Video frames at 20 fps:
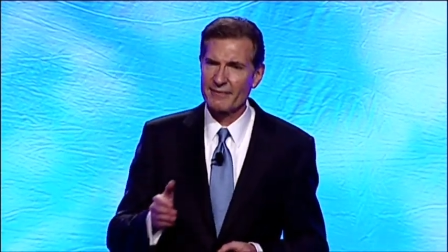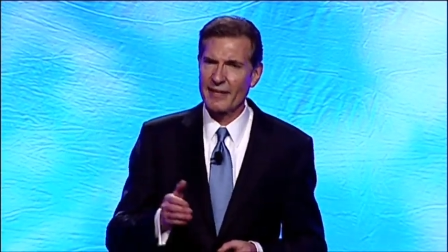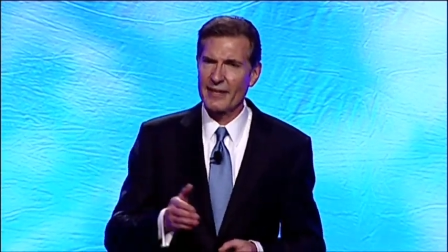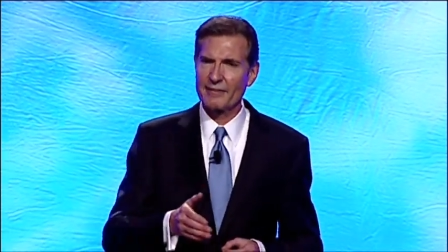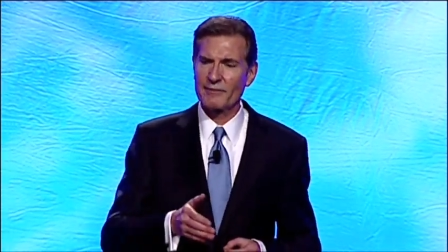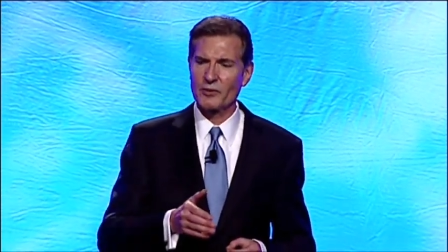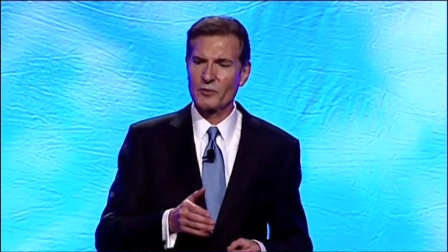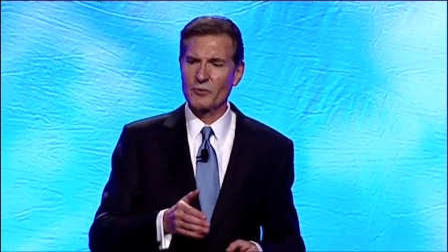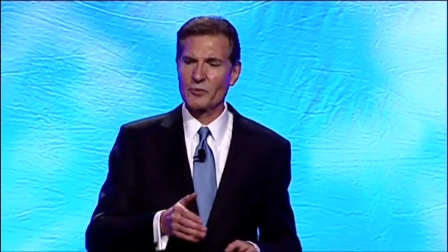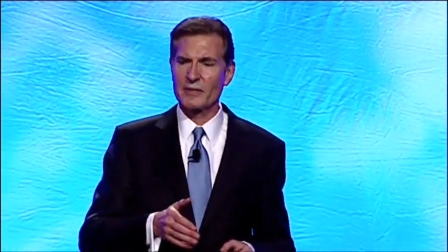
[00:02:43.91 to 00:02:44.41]

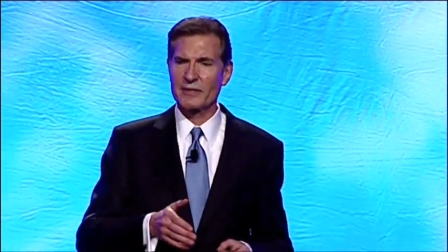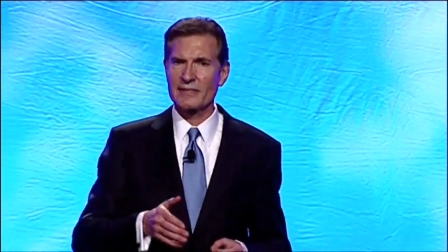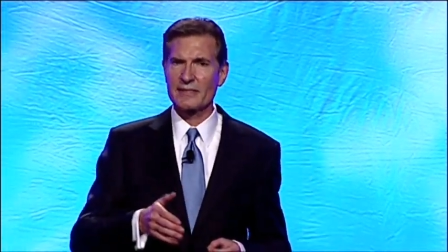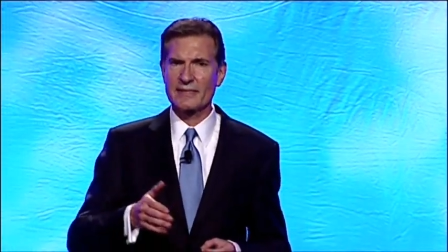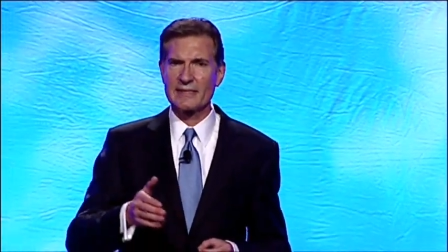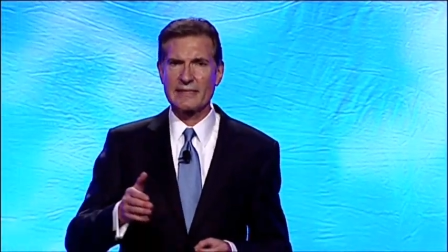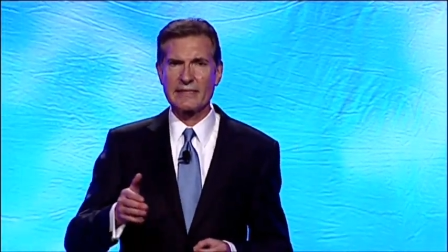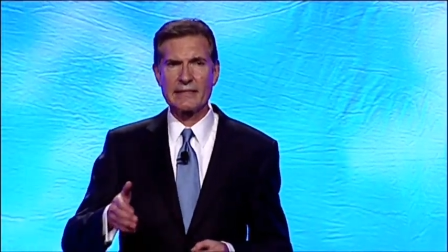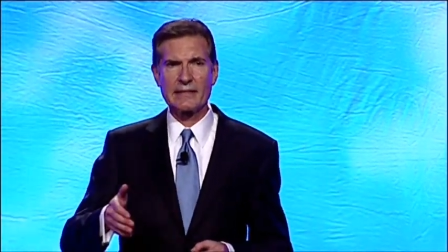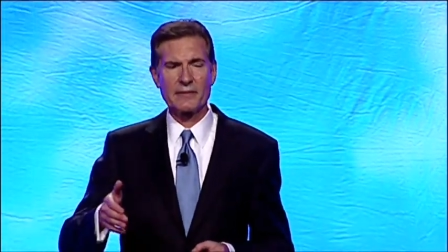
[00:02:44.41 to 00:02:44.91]

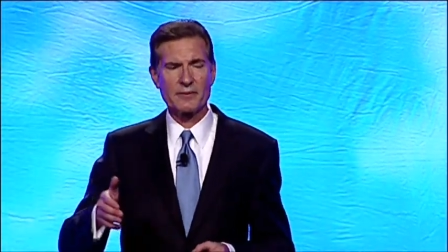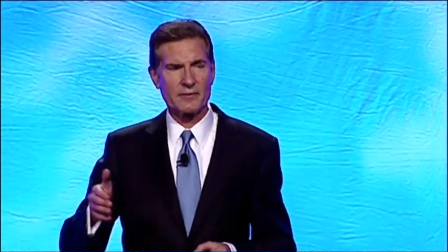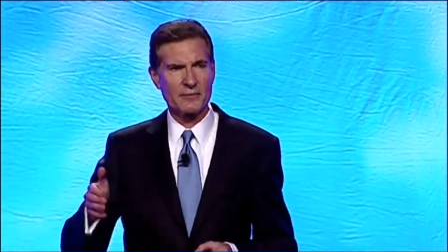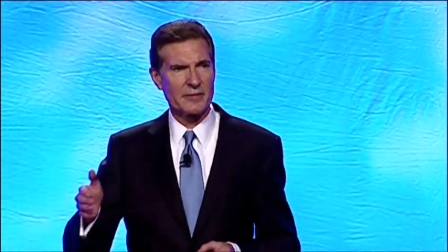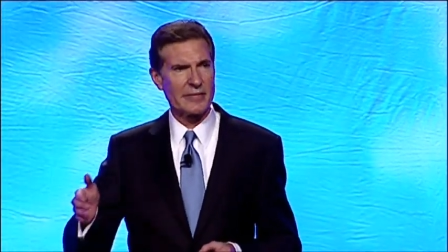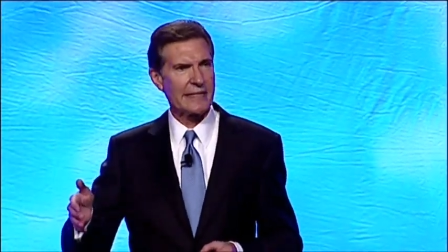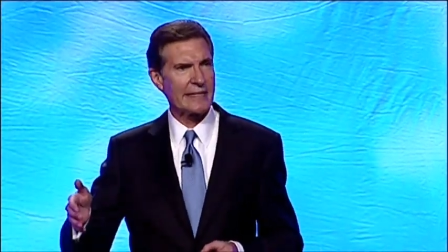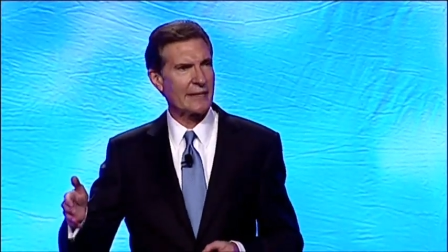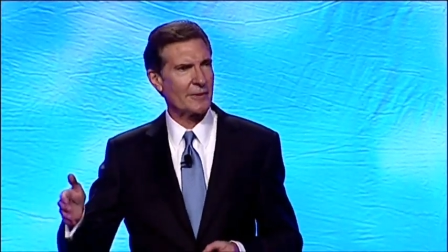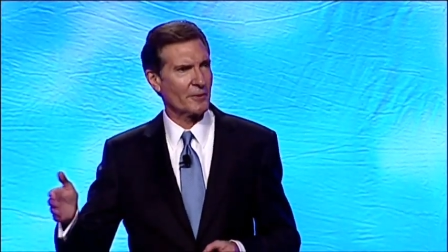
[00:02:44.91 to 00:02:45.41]

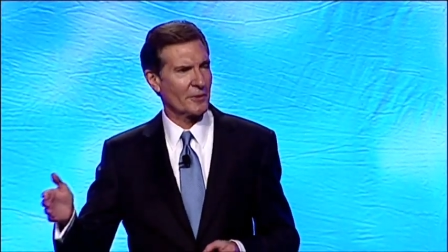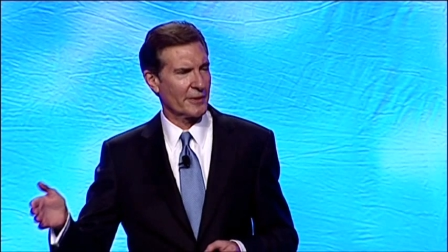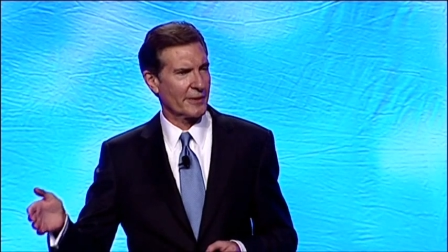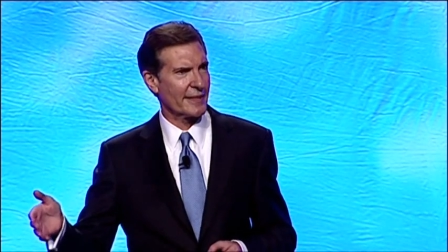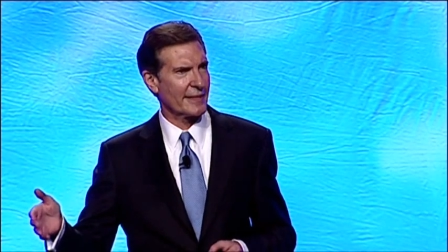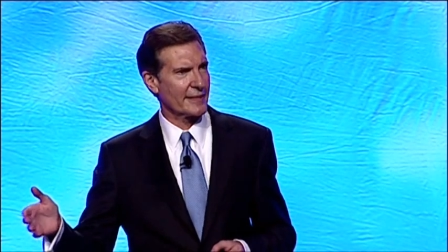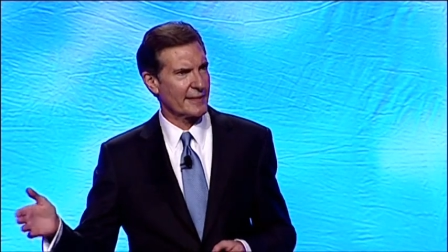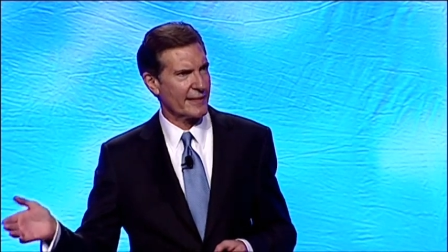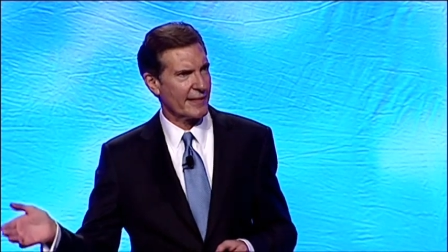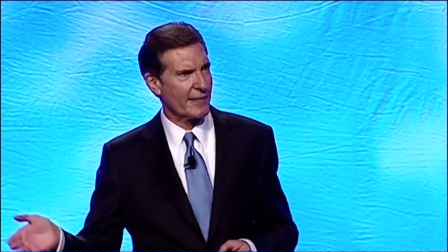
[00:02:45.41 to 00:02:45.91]
501c3
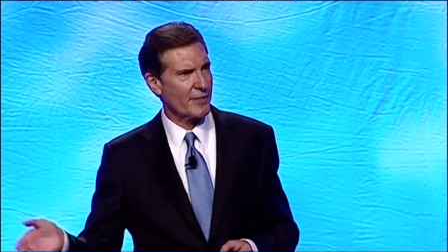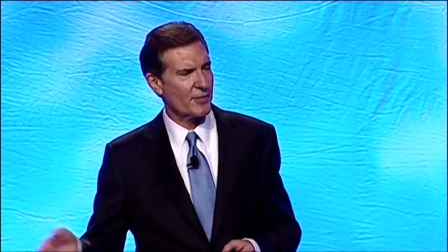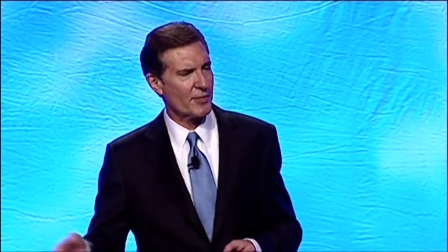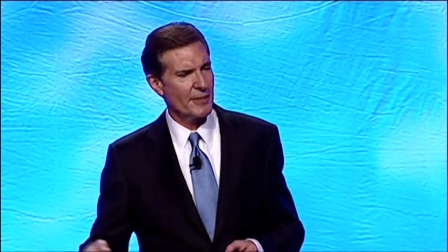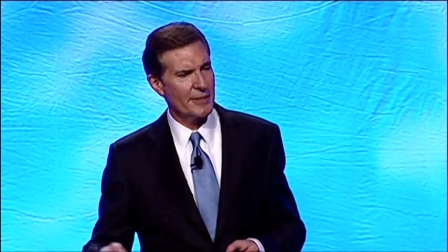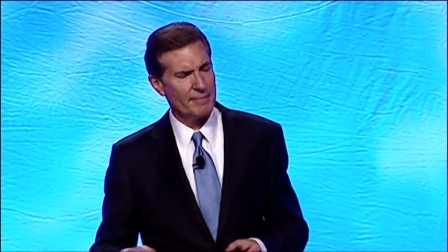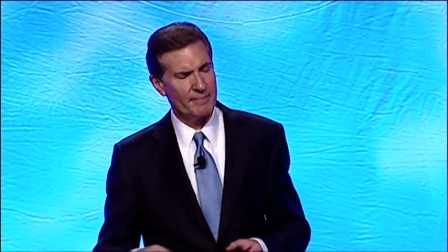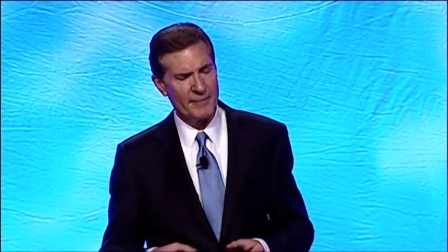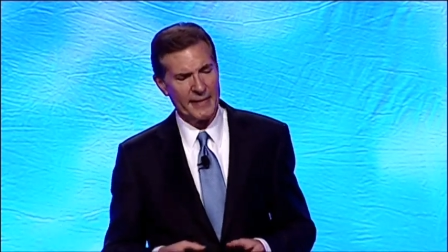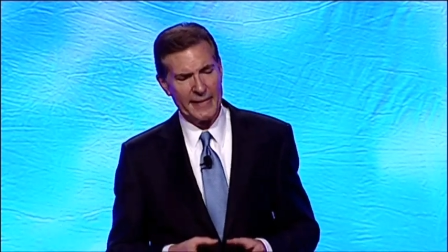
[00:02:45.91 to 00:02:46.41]

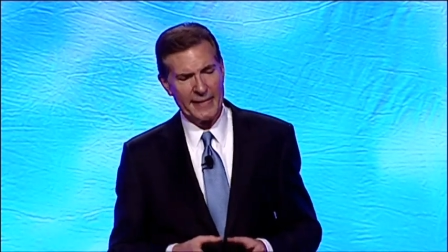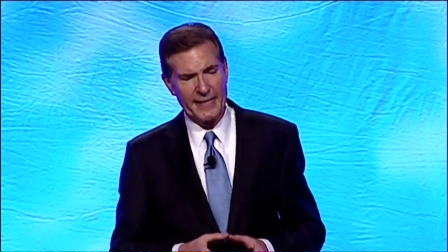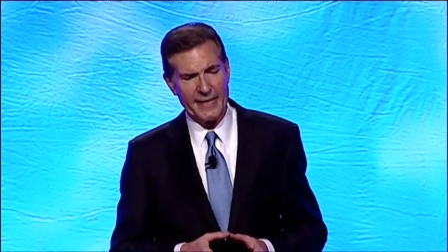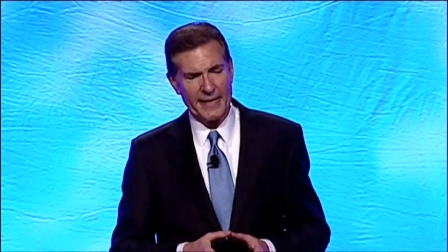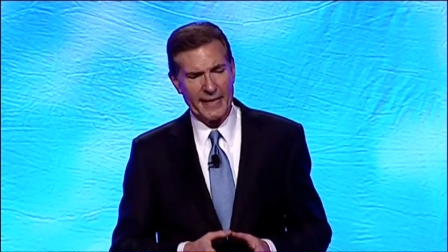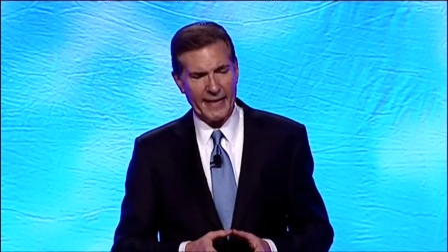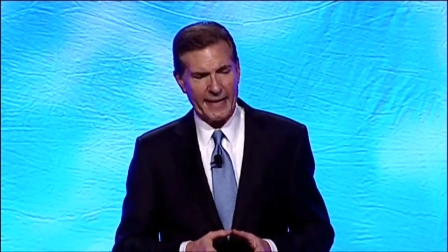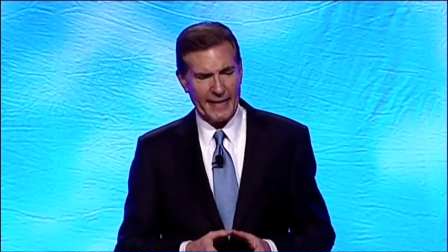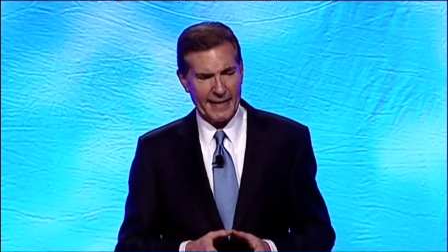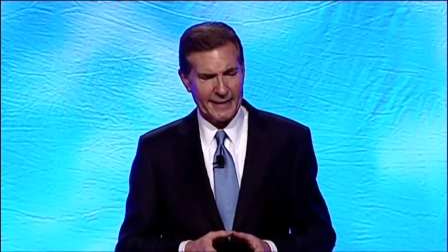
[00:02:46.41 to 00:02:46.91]
organization,
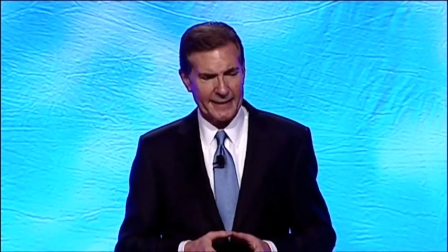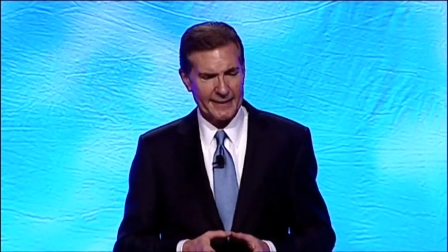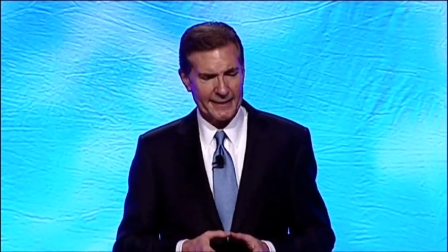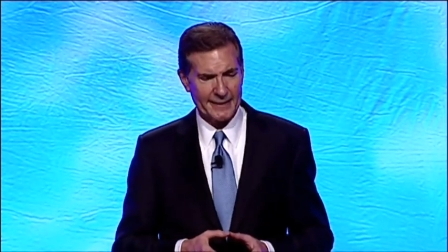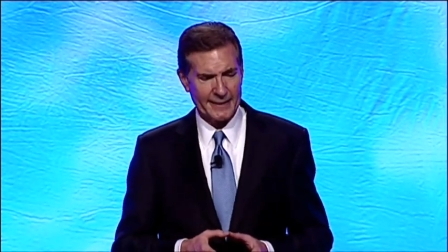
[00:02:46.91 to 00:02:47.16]
and